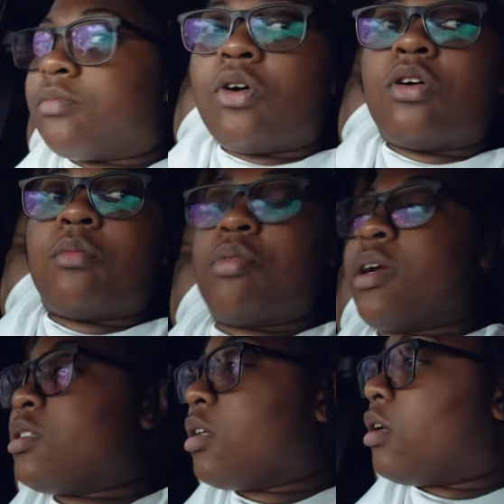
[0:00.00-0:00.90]
On the
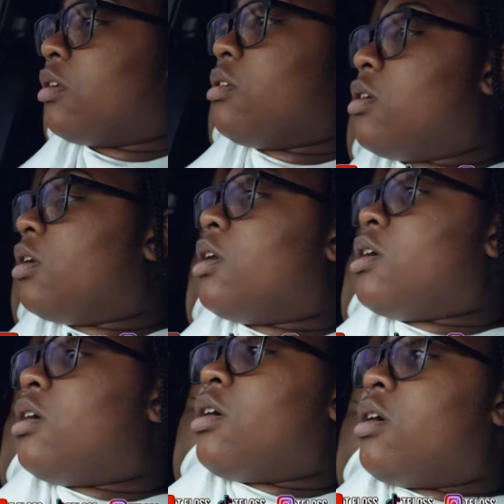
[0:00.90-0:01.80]
bright side,
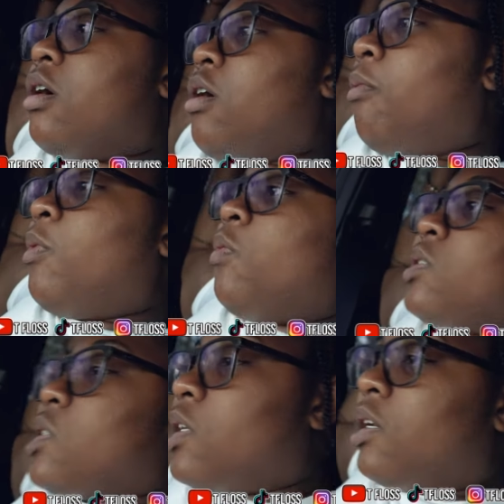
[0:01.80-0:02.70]
we
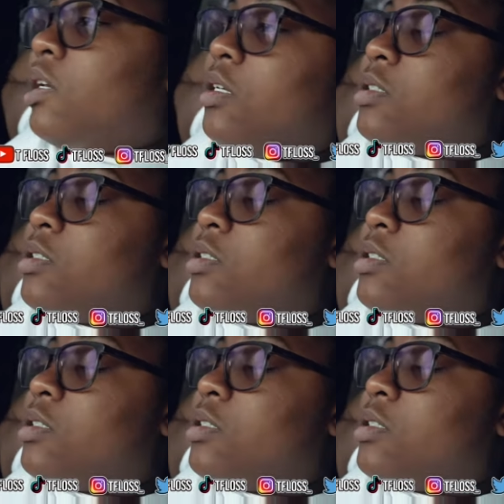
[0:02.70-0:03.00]
went to her hair